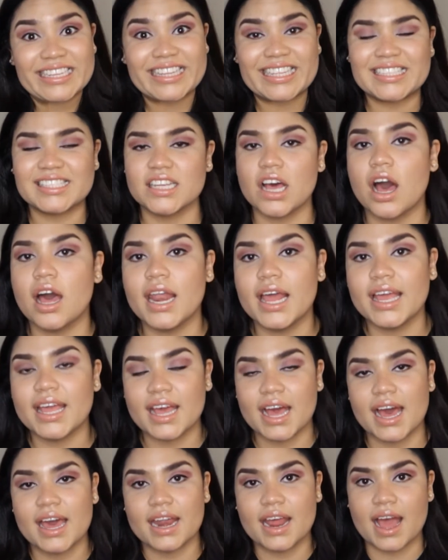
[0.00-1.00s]
That's all I
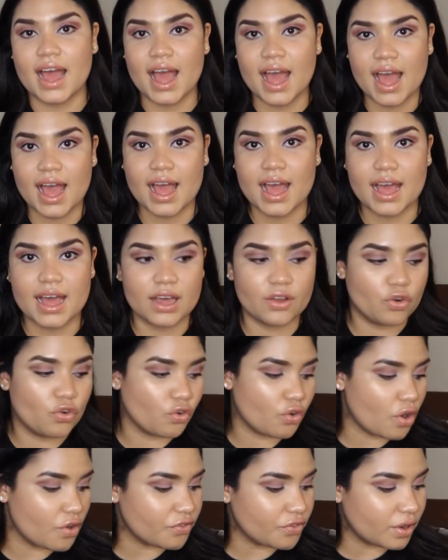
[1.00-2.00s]
got at
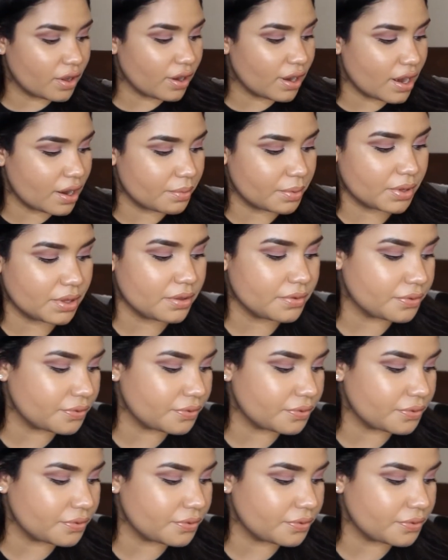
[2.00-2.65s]
Grove Clarif.